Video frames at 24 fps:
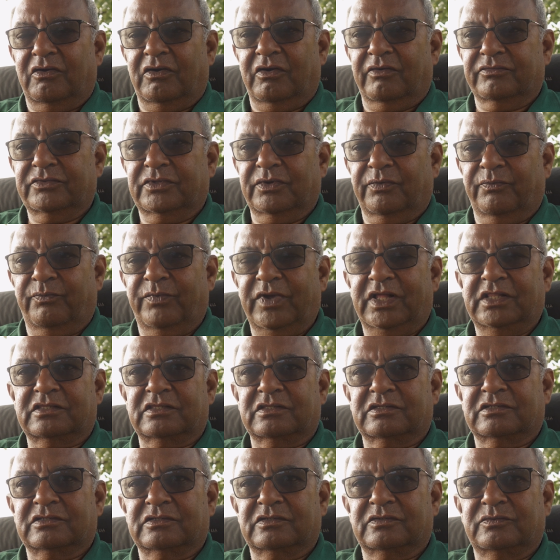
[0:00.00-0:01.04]
of the
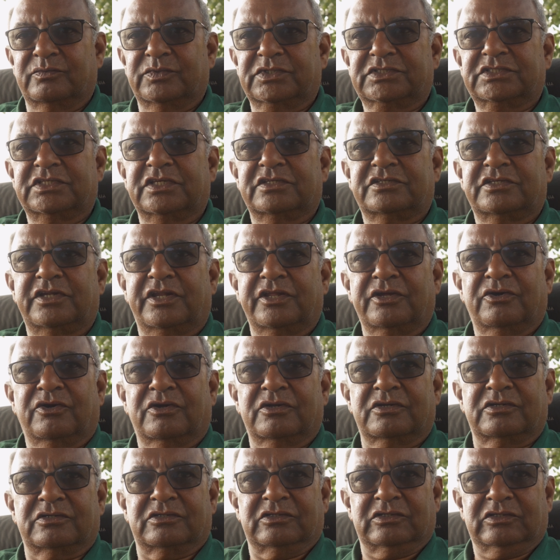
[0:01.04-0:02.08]
wealth which they're sitting
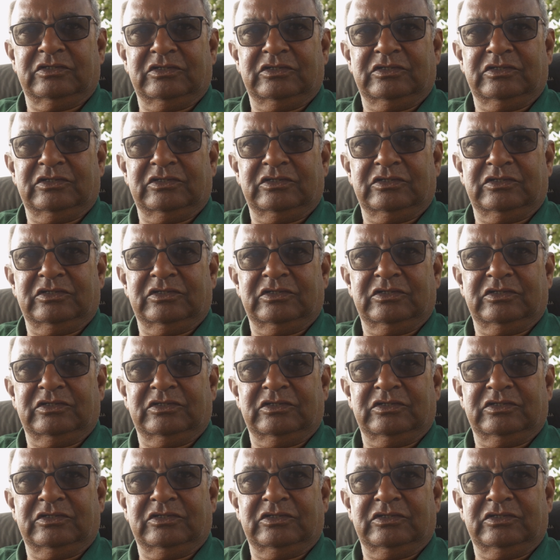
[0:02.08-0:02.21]
on?